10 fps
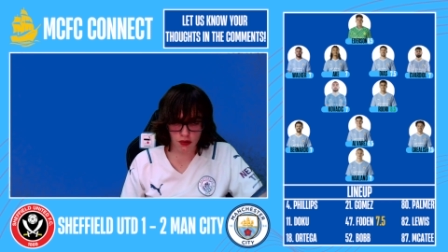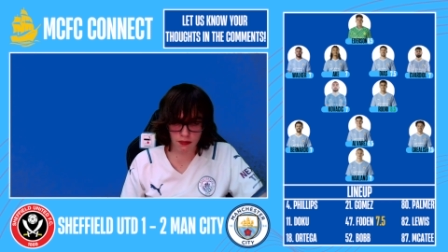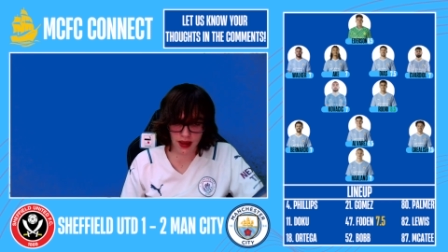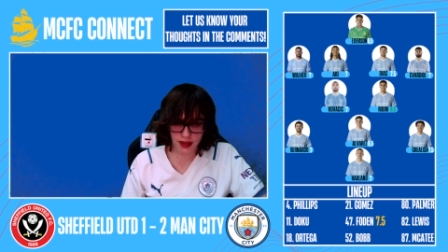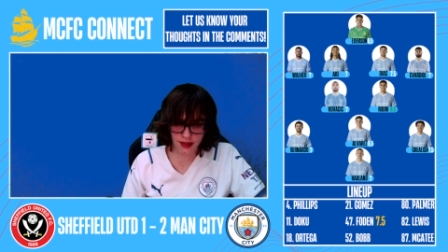
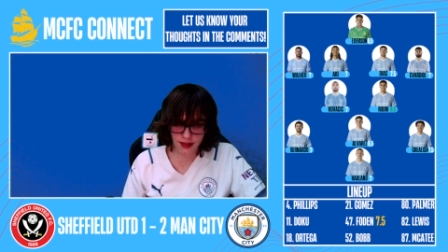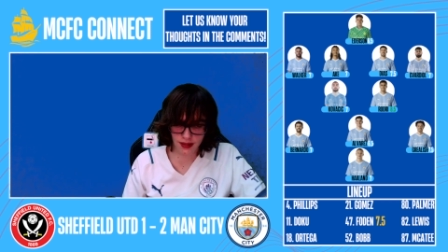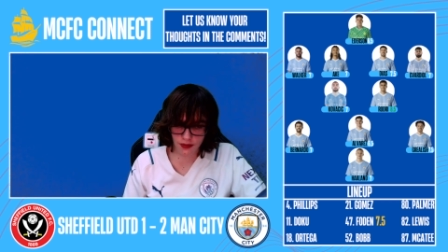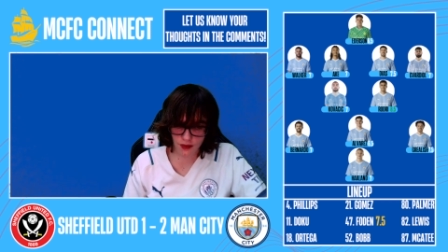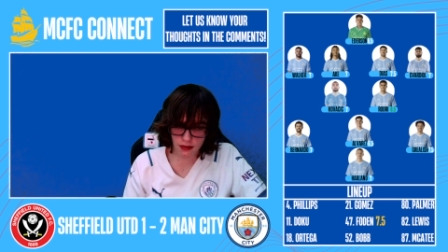passes
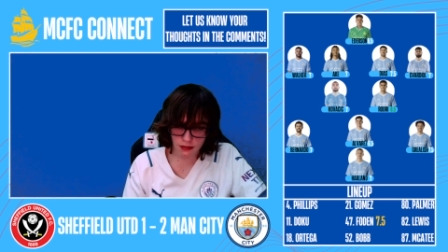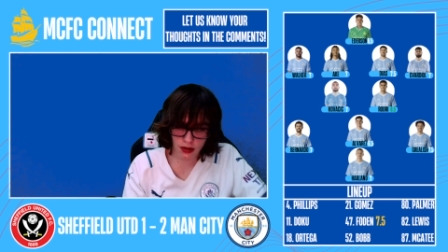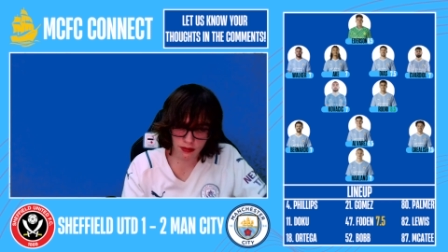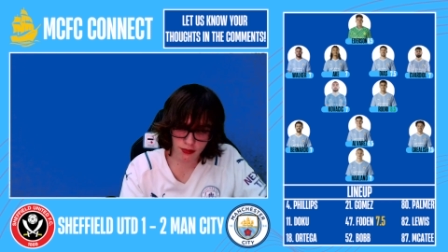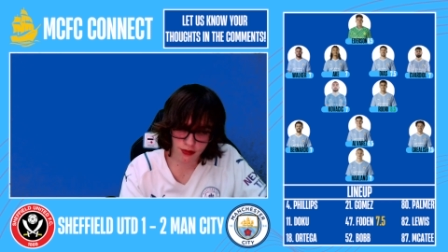at the very
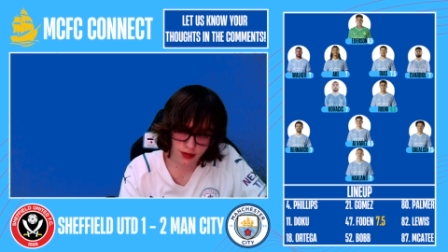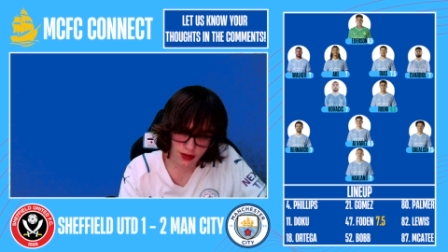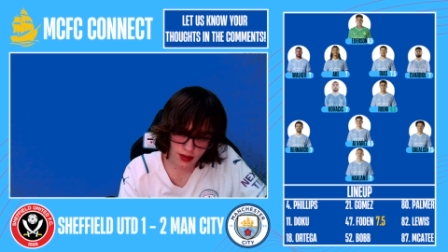most.